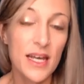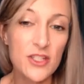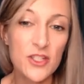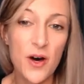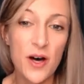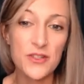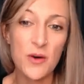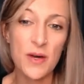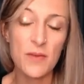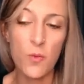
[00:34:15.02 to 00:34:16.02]
Yeah, she
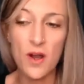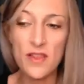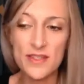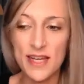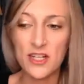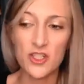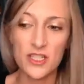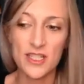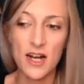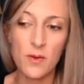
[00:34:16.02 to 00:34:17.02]
also, in one of the
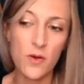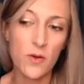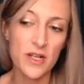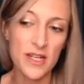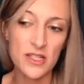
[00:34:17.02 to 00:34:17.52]
sections that I recorded